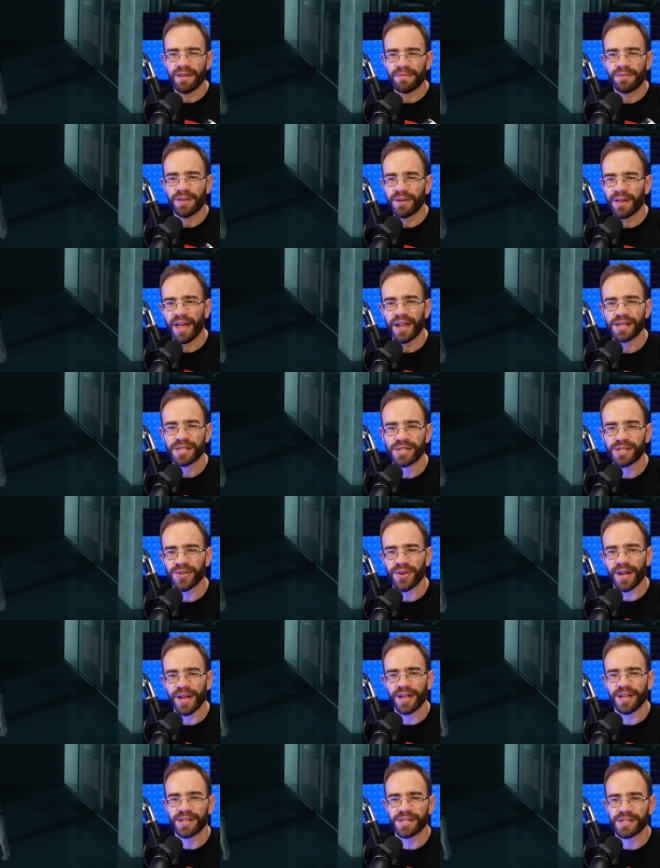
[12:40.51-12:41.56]
I feel kind of
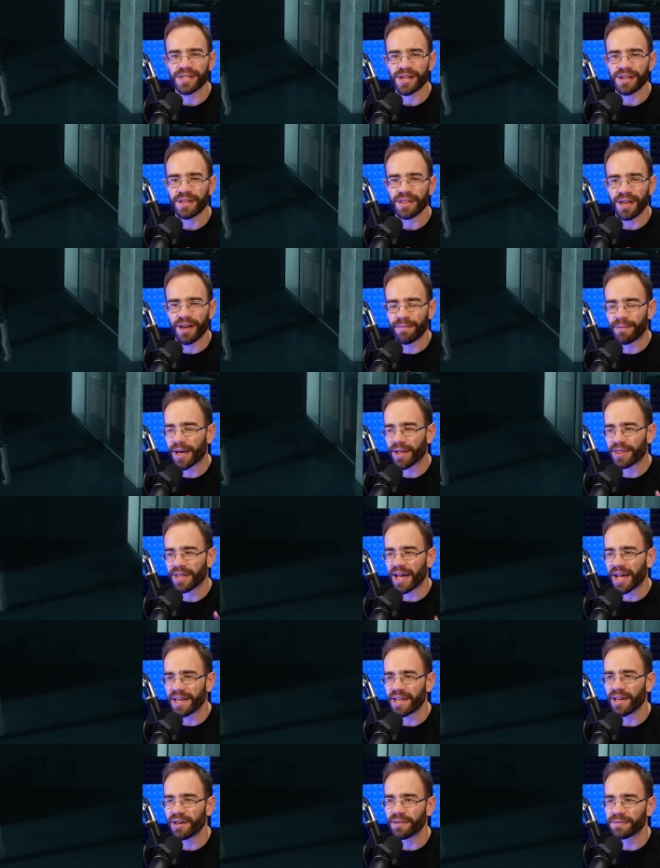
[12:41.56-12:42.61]
strange about the
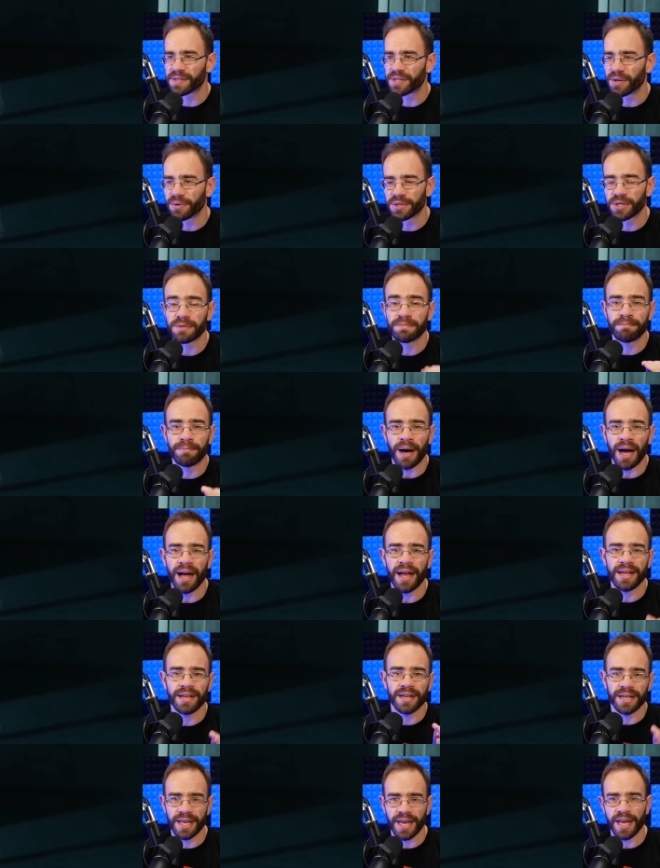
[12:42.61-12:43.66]
idea of still just
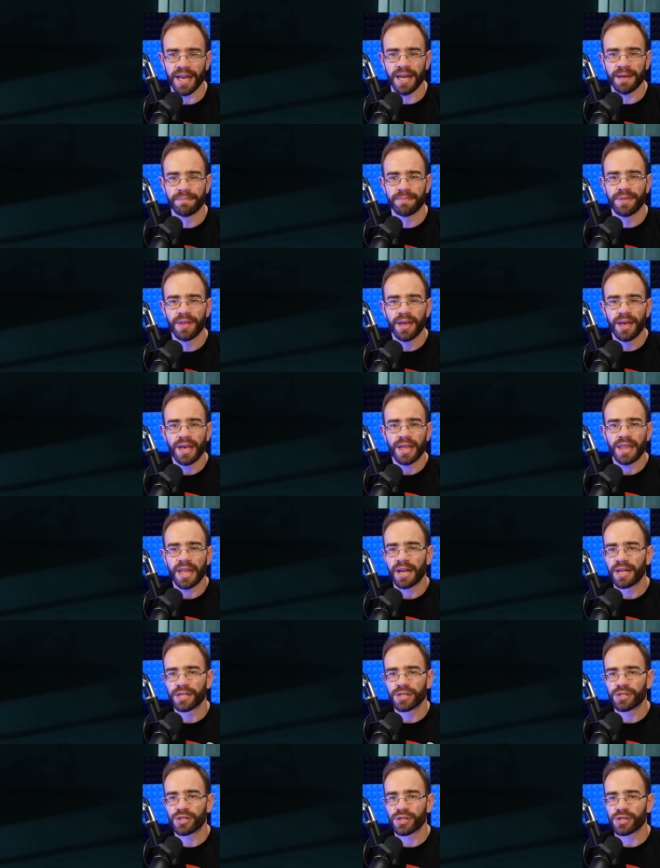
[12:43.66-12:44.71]
buying a game that
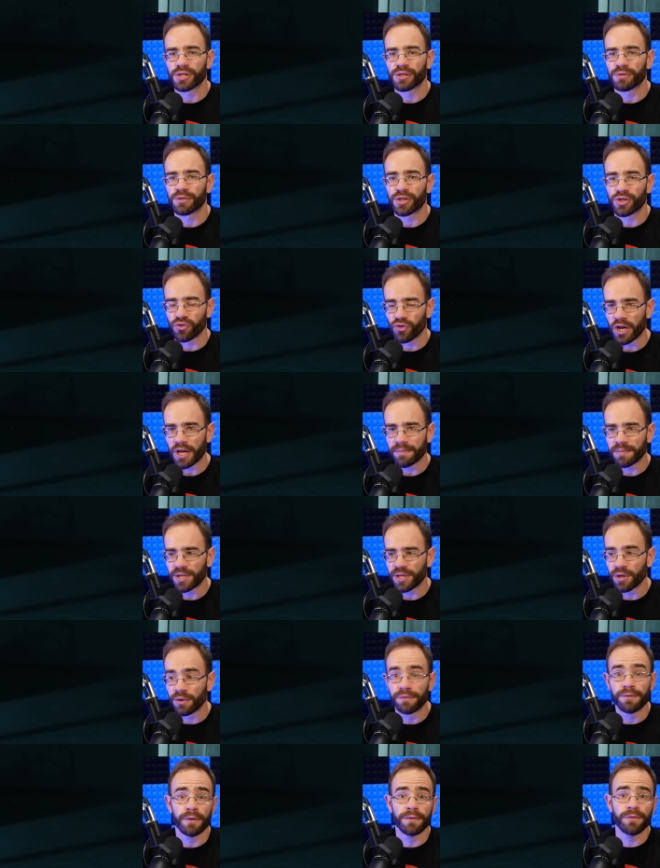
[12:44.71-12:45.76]
is just streamed to
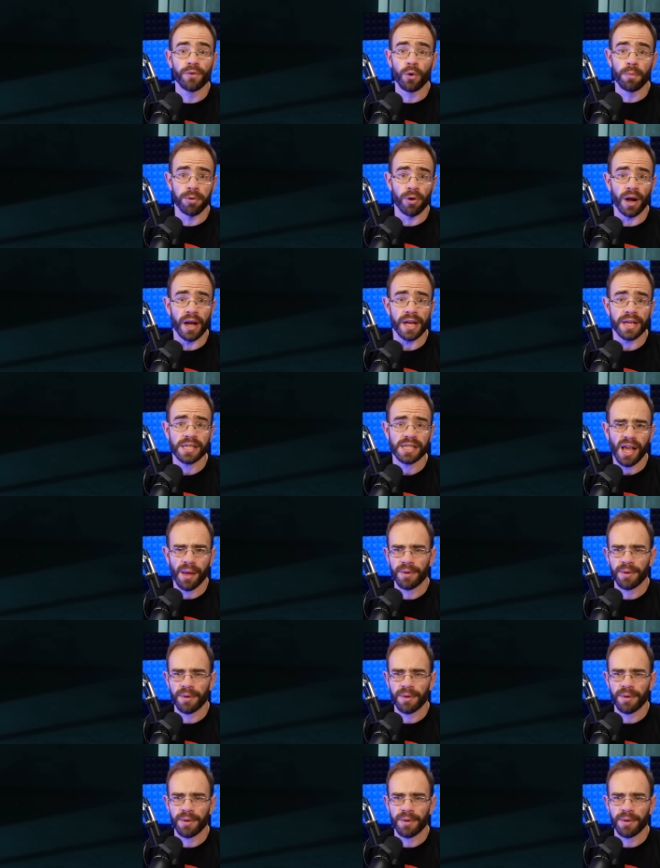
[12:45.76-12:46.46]
you for full price.